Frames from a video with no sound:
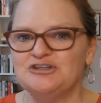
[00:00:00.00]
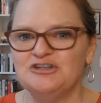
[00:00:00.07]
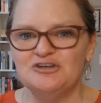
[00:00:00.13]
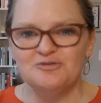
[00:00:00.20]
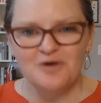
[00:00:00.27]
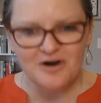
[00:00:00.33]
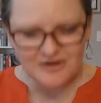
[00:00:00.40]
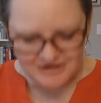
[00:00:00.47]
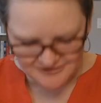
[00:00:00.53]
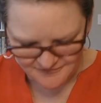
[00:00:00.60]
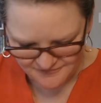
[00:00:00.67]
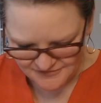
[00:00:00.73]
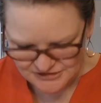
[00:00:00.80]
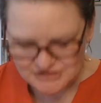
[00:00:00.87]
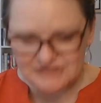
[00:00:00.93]
you are
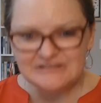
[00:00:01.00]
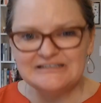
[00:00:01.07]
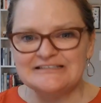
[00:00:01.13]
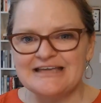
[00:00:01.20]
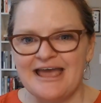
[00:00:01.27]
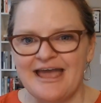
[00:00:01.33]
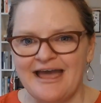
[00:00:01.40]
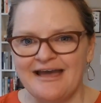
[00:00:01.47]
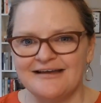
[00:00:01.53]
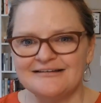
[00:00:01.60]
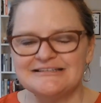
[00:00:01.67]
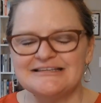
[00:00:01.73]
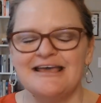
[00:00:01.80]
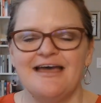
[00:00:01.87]
officially tagged,